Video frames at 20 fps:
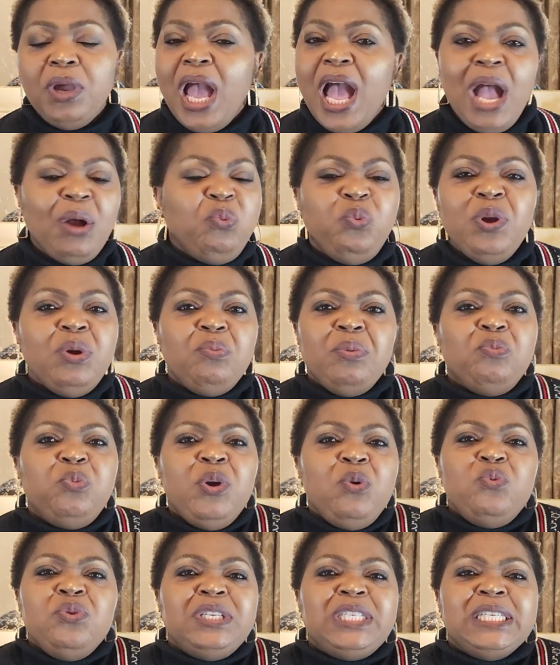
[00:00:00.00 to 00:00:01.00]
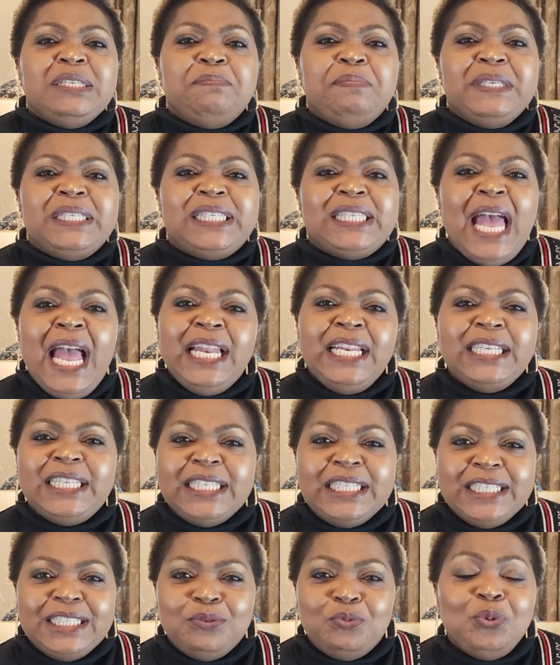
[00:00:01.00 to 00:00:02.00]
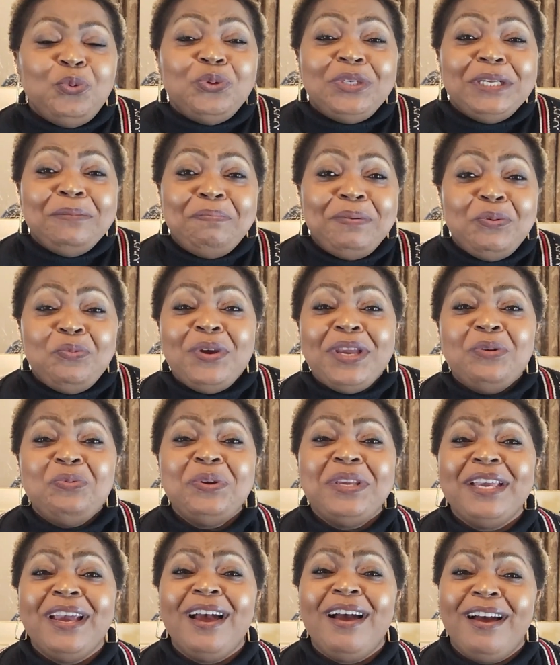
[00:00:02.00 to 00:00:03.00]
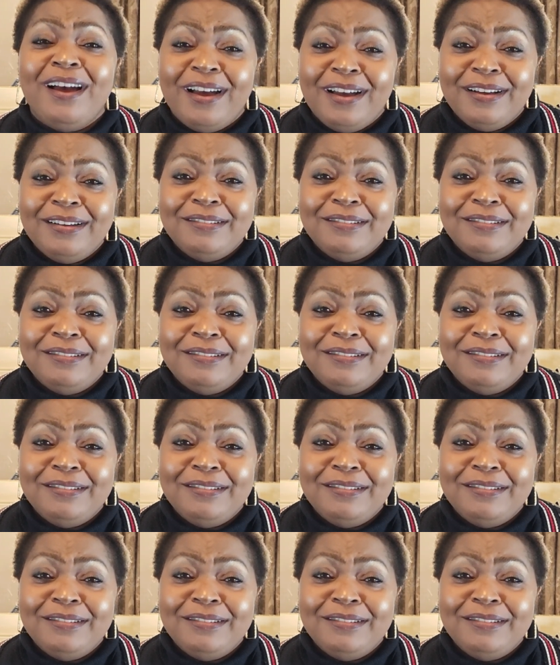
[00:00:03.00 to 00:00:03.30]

We, we wouldn't be standing. We wouldn't be where we are.